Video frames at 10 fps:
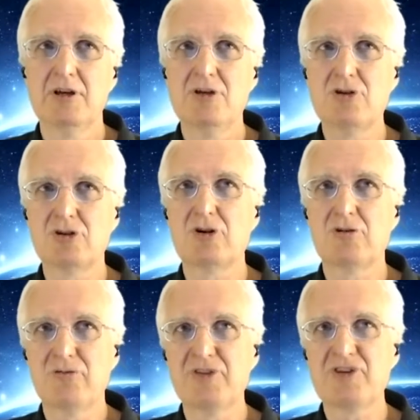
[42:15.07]
You could
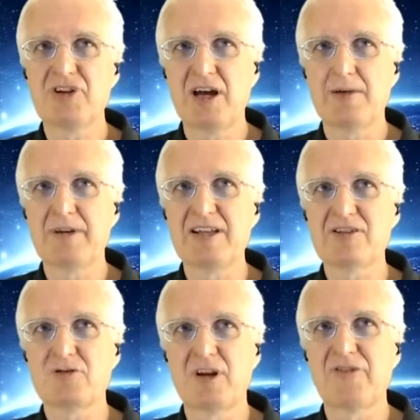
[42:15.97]
go for the job
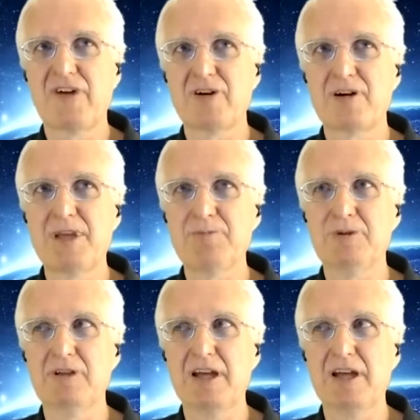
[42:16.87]
against 2,500 people